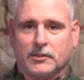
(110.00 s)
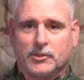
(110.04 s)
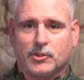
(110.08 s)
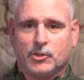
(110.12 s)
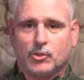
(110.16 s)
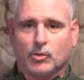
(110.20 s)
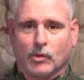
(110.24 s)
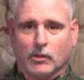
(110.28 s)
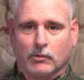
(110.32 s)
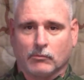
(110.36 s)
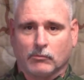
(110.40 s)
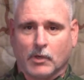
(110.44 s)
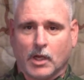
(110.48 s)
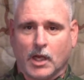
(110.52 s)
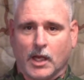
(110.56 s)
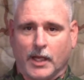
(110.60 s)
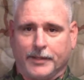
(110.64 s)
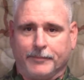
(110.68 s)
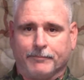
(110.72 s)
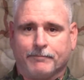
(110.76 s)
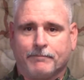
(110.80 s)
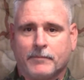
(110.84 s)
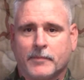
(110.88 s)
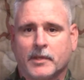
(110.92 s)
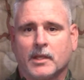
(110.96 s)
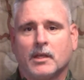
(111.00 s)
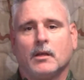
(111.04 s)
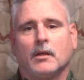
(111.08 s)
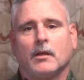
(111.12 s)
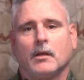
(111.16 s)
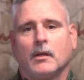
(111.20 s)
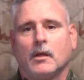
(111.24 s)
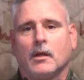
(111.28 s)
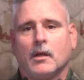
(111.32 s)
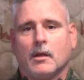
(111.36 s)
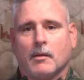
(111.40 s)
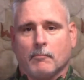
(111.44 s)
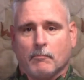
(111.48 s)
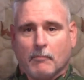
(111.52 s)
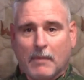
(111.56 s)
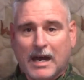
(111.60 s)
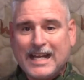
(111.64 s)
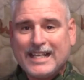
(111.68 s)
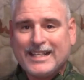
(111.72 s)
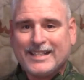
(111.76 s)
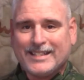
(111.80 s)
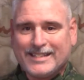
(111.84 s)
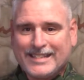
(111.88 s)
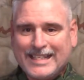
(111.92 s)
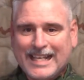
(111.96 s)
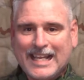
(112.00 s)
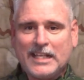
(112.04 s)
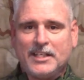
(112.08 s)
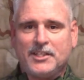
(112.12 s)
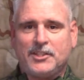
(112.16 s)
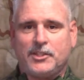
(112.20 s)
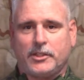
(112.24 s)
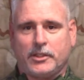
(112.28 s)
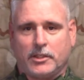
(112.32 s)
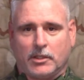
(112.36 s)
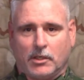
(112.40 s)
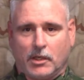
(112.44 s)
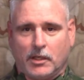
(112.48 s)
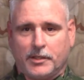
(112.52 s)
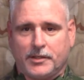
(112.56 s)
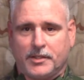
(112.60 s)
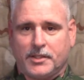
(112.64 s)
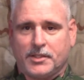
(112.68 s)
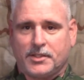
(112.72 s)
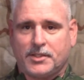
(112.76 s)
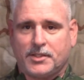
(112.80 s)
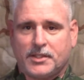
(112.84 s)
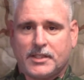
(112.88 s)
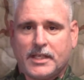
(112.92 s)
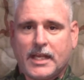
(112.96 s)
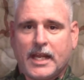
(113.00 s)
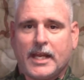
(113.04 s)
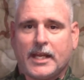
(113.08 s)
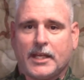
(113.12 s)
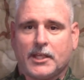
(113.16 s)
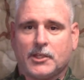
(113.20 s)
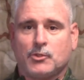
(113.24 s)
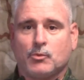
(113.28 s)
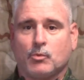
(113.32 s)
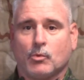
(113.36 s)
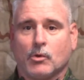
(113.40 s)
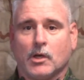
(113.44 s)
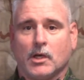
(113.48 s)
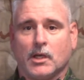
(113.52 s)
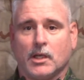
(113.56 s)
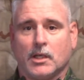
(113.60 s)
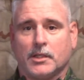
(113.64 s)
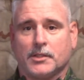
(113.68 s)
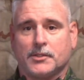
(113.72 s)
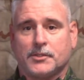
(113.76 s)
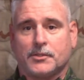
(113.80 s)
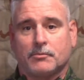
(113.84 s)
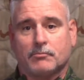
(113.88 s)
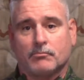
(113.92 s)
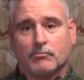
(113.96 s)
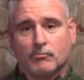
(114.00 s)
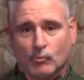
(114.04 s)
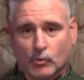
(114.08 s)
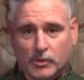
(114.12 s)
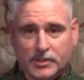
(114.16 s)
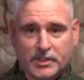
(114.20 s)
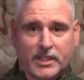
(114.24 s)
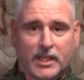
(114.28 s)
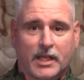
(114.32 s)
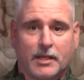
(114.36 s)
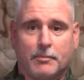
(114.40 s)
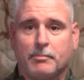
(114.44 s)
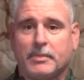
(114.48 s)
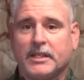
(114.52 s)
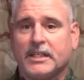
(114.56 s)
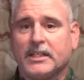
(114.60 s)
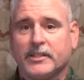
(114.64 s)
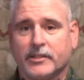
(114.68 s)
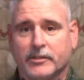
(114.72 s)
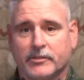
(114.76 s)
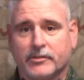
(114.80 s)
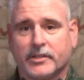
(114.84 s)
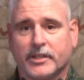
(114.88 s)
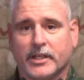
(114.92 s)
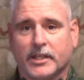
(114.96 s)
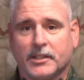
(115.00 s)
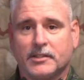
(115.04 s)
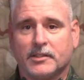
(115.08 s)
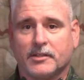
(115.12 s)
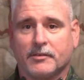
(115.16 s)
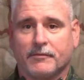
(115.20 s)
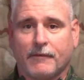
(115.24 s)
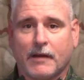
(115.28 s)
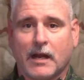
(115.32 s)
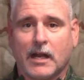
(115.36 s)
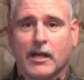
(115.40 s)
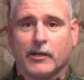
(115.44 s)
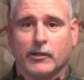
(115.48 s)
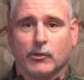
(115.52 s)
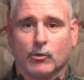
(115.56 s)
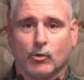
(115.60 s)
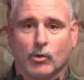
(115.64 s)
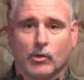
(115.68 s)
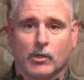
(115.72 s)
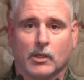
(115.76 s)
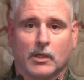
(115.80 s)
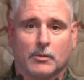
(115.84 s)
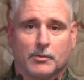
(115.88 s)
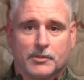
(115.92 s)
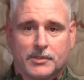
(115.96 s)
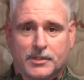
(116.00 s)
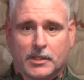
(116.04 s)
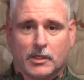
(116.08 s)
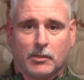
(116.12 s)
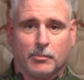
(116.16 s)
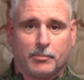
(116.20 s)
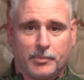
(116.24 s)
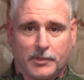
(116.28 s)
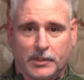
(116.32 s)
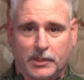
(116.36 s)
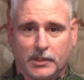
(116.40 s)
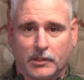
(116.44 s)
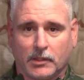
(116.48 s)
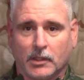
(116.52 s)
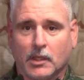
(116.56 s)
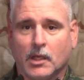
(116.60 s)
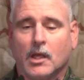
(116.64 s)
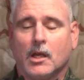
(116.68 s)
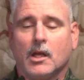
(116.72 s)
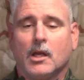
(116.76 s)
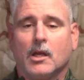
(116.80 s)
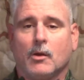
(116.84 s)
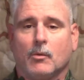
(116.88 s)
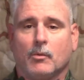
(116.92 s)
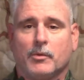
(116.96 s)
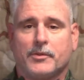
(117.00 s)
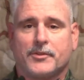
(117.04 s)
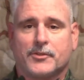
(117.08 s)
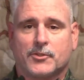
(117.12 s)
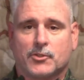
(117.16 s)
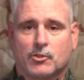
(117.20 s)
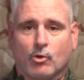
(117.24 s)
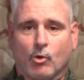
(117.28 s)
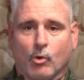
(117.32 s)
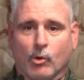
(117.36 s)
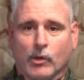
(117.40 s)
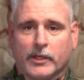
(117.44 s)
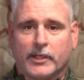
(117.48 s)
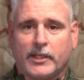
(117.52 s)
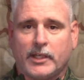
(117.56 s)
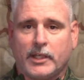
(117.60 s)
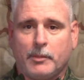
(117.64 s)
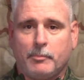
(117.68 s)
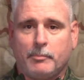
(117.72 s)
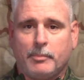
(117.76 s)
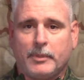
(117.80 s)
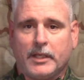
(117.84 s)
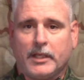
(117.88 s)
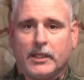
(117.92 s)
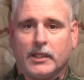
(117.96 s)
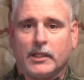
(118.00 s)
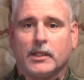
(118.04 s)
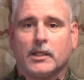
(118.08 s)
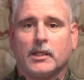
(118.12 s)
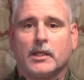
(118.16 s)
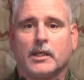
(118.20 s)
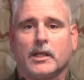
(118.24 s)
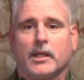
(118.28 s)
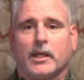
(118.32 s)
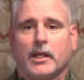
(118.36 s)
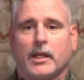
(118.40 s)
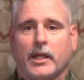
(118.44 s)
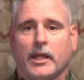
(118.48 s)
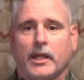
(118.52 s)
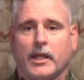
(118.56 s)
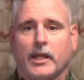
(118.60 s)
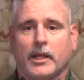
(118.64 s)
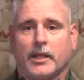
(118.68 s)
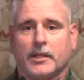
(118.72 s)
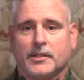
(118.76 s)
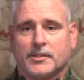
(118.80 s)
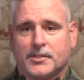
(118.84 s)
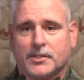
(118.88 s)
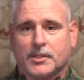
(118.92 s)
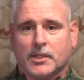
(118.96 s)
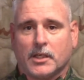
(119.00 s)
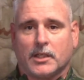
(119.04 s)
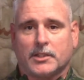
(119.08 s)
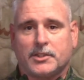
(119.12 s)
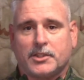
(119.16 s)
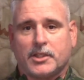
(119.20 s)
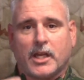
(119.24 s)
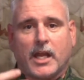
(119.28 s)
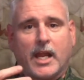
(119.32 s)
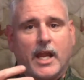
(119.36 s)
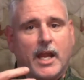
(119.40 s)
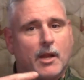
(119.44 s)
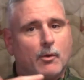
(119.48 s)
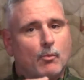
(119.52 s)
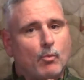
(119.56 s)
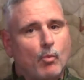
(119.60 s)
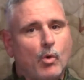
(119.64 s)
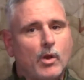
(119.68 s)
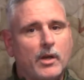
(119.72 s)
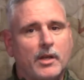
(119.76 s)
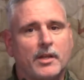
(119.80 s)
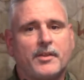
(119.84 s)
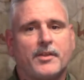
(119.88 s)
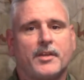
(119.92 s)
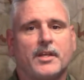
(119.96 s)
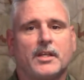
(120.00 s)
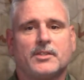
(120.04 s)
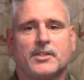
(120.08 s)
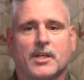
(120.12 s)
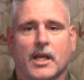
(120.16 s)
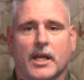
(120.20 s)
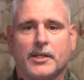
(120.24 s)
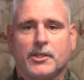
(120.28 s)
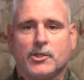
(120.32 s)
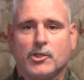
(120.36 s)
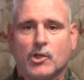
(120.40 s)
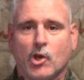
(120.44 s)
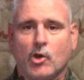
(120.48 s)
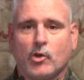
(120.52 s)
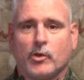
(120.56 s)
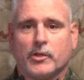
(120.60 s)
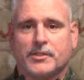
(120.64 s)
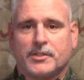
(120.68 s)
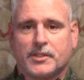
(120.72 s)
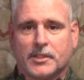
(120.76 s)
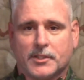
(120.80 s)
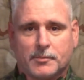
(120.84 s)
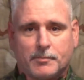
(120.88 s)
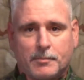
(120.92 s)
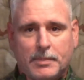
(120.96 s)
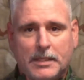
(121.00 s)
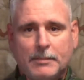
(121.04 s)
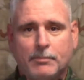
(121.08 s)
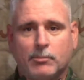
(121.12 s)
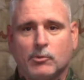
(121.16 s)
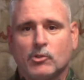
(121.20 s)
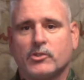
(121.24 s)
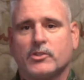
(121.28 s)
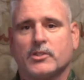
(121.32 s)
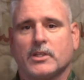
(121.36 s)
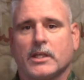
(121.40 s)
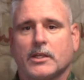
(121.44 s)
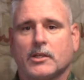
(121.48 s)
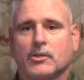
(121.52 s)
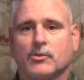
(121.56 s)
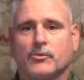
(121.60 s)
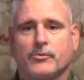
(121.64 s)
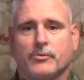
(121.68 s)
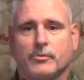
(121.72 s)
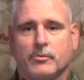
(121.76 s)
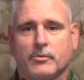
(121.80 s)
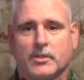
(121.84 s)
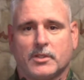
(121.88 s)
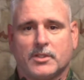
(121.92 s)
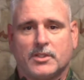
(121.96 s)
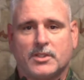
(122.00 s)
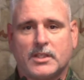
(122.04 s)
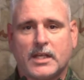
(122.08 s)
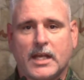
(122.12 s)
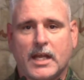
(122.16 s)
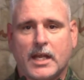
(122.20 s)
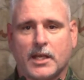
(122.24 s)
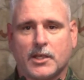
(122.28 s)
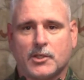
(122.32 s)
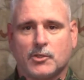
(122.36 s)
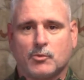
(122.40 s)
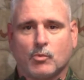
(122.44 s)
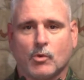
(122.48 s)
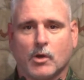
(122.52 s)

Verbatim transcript: short run. My intention on this stage was, once again, being near the end of the firing order, I was helping with the scorekeeping and such. And one of the things I noticed as people cycled through the stage